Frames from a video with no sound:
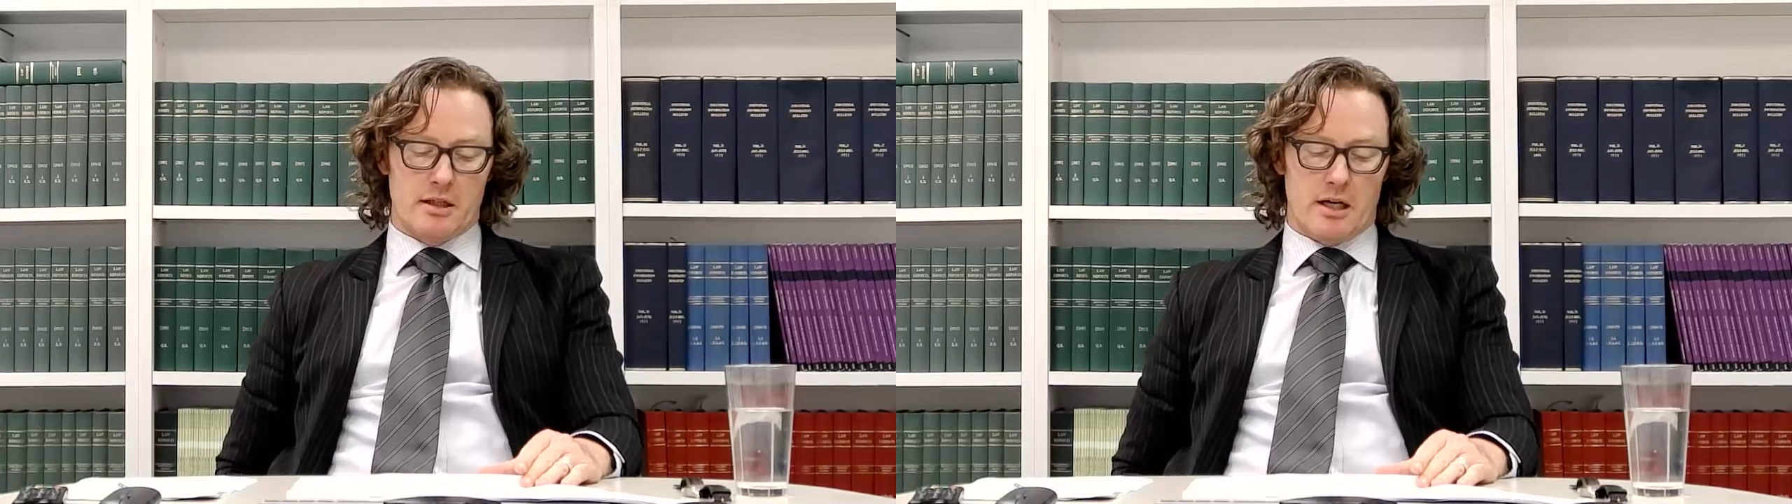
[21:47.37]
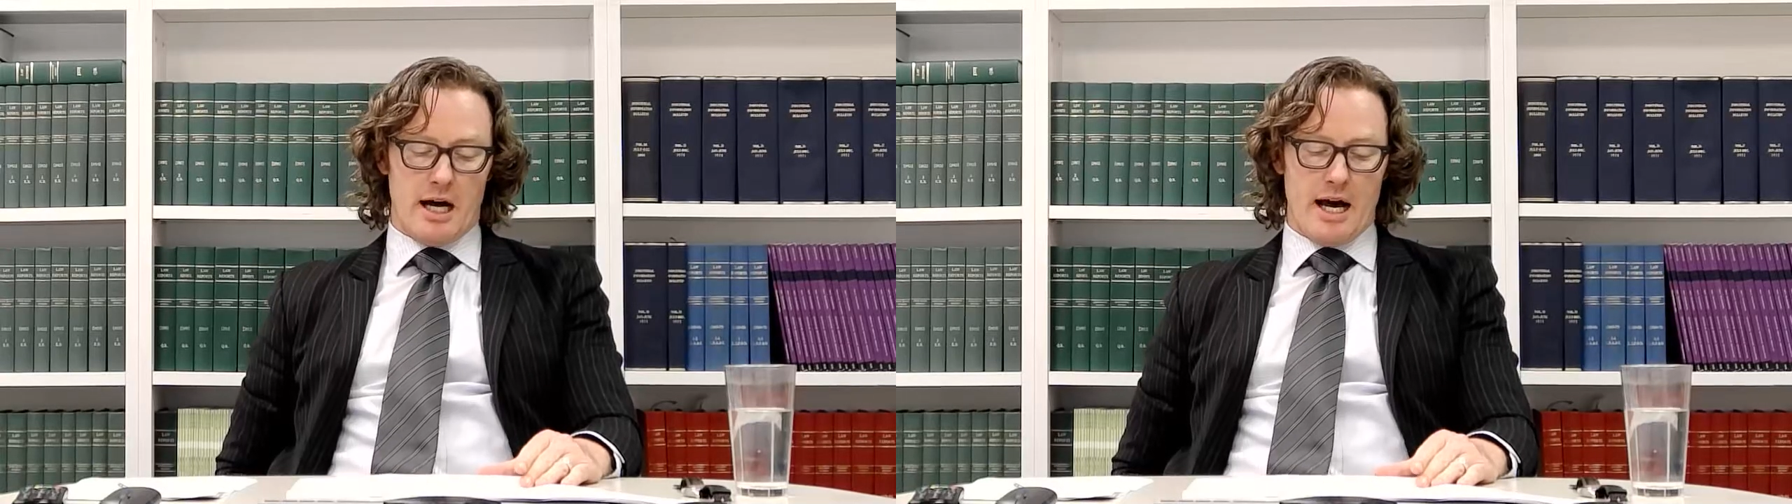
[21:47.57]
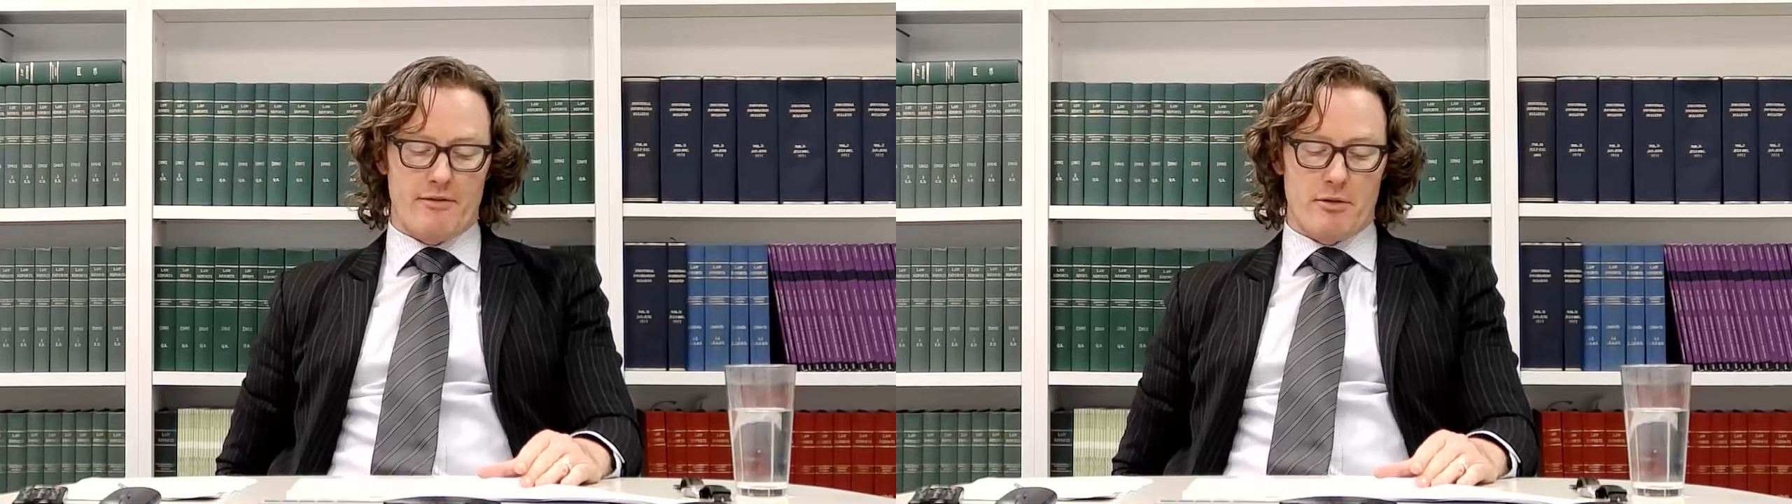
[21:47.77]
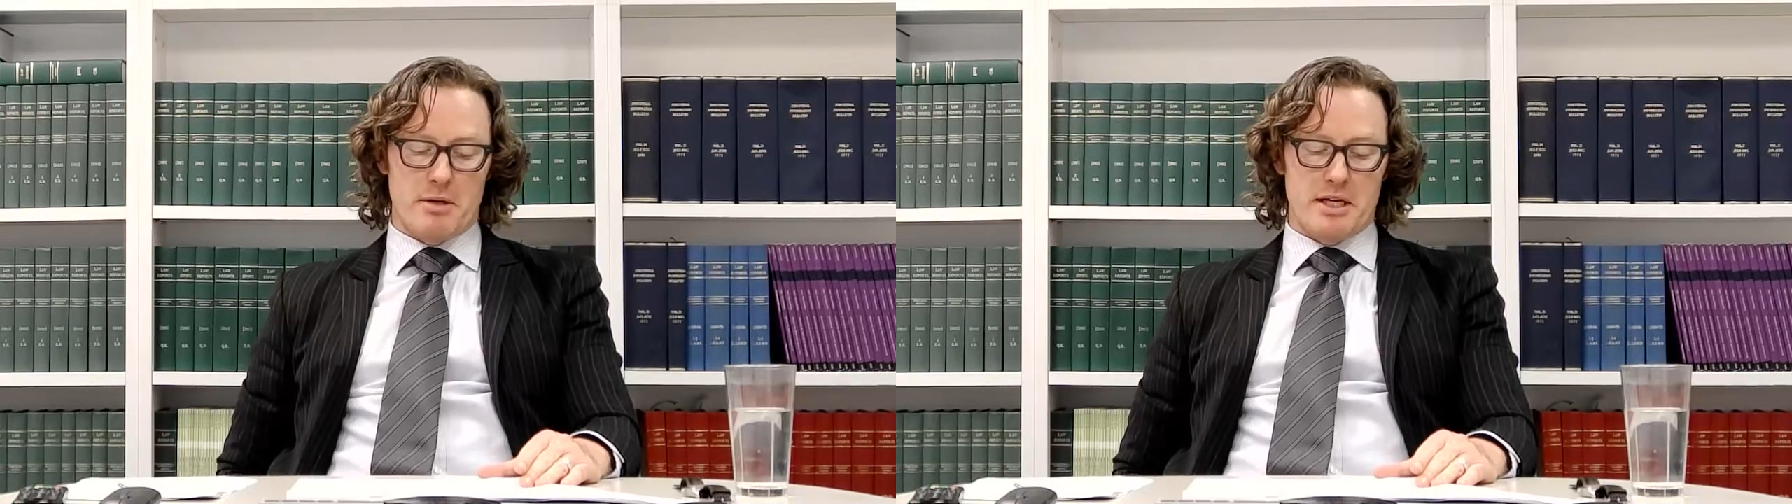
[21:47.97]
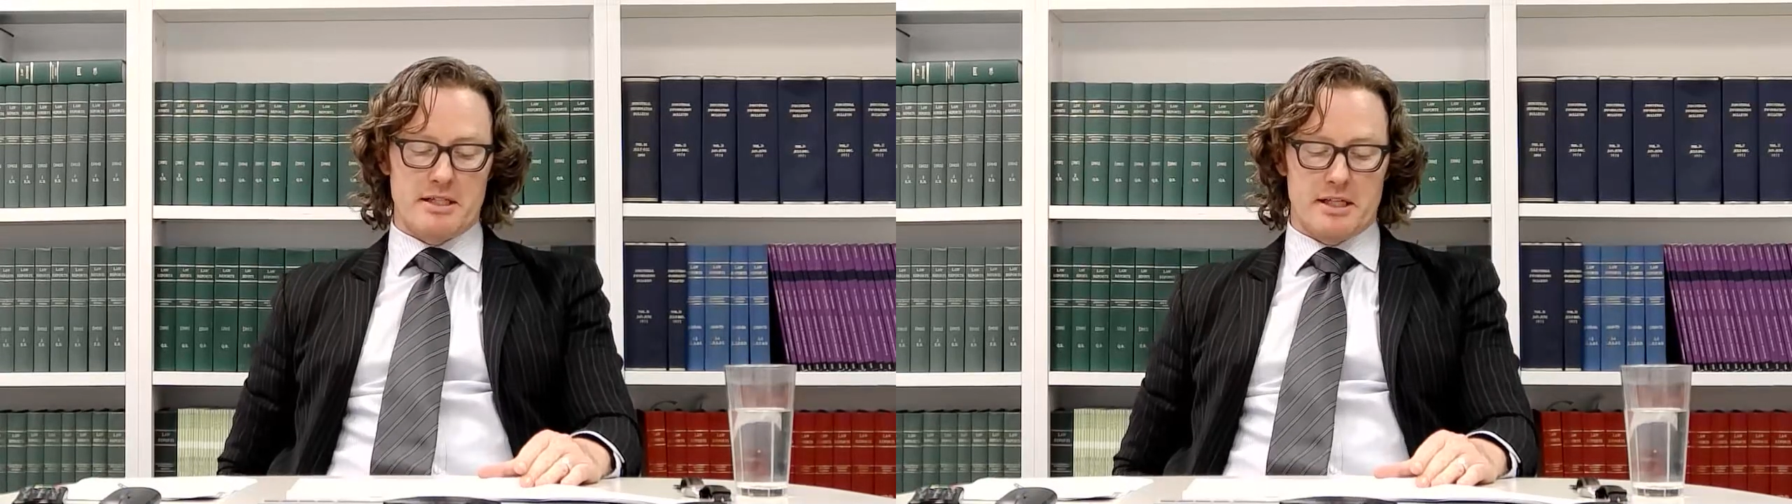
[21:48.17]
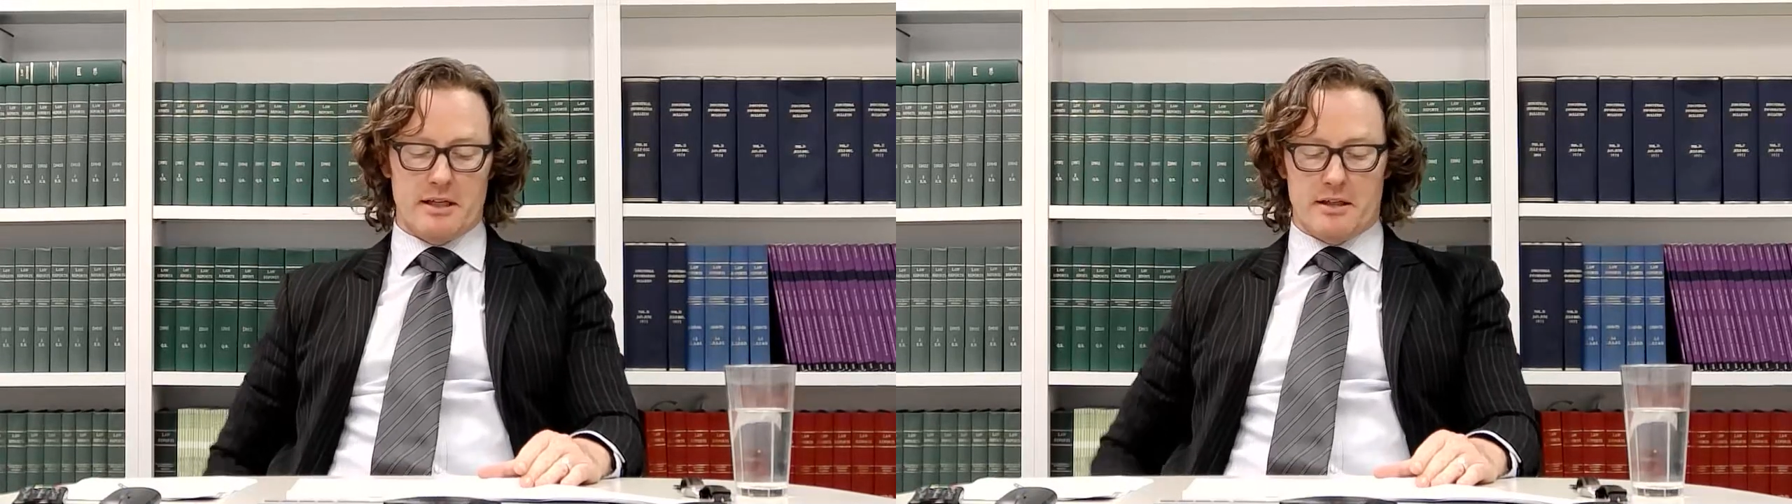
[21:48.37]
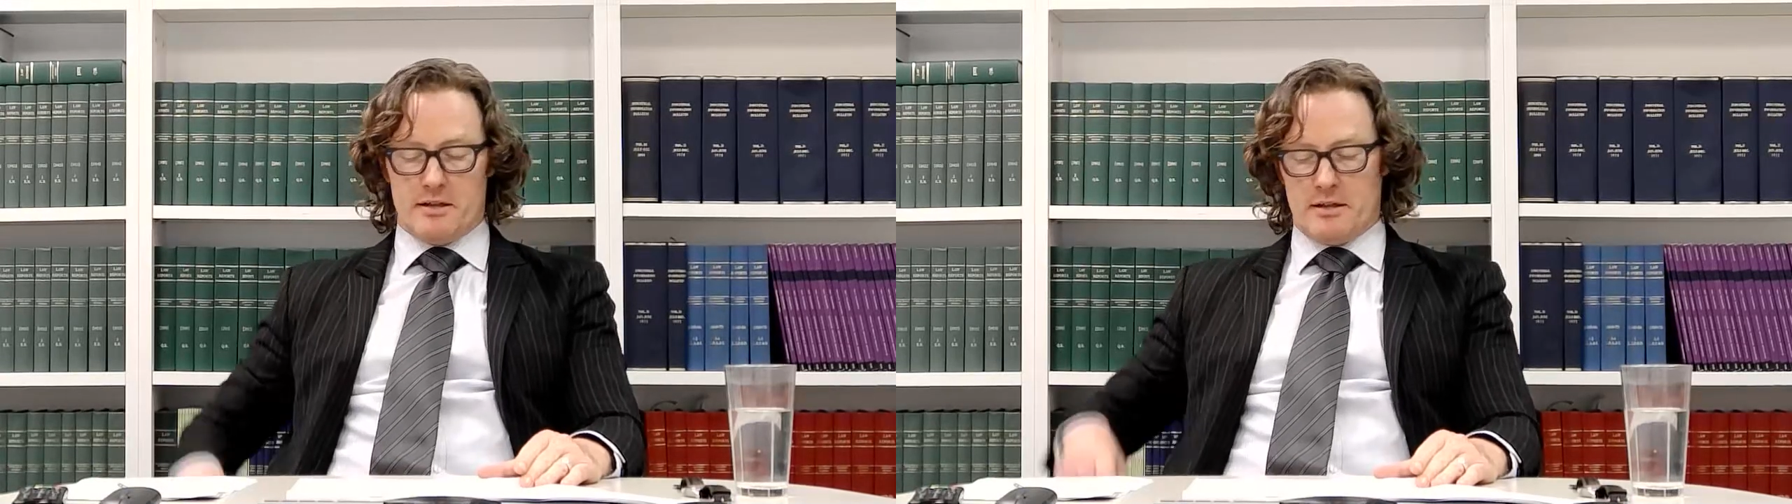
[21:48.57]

I have a meeting.